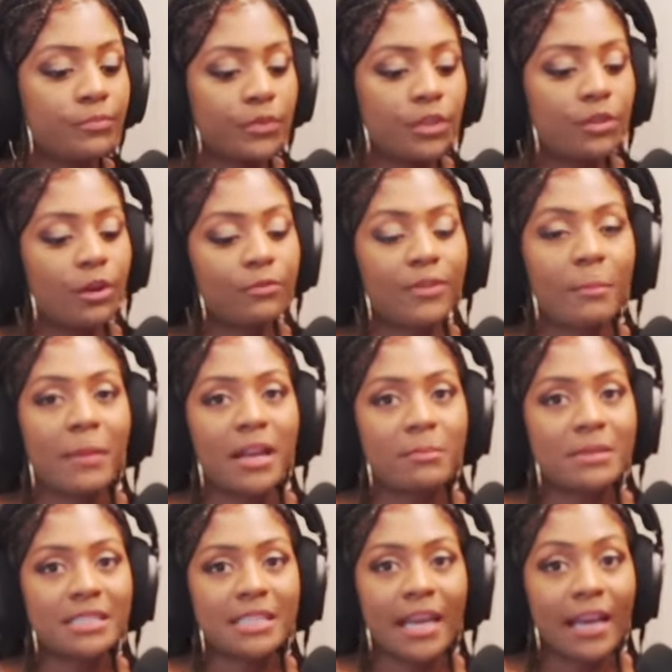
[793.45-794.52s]
you know if i made a
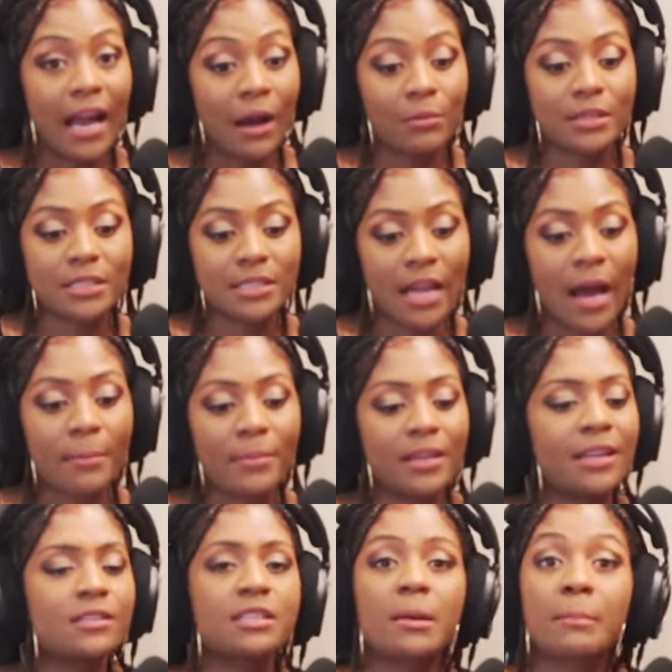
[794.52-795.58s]
mistake i would stop it
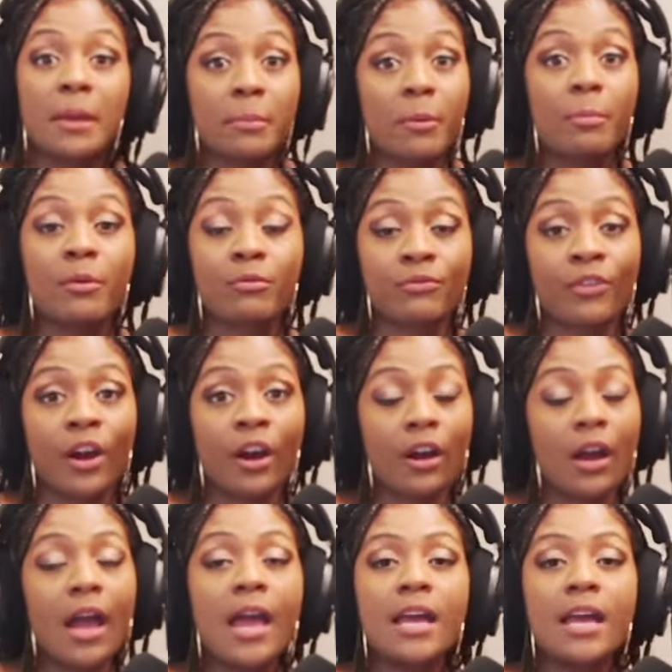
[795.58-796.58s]
now some people prefer